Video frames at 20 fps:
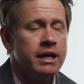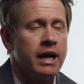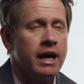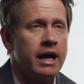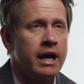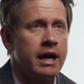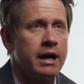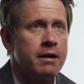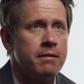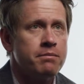
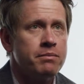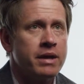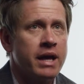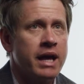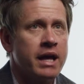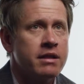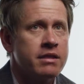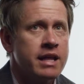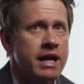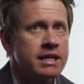um,
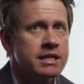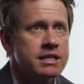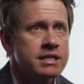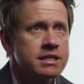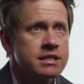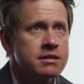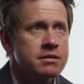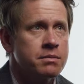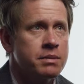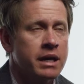and
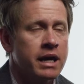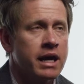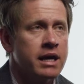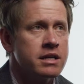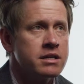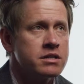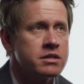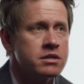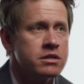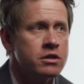that's
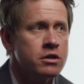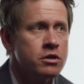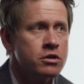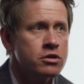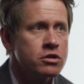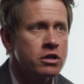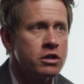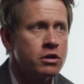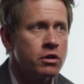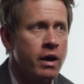because
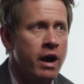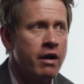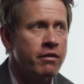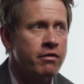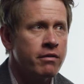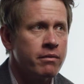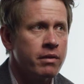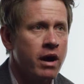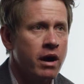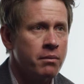usually you
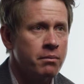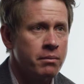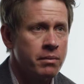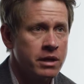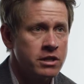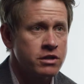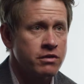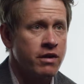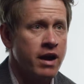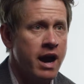have a
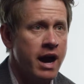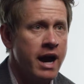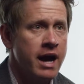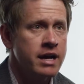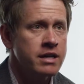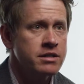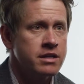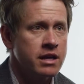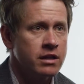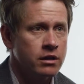bunch of
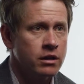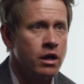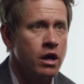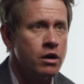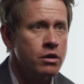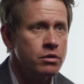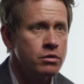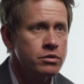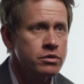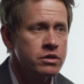highs and
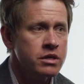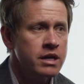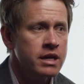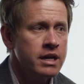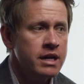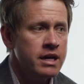lows.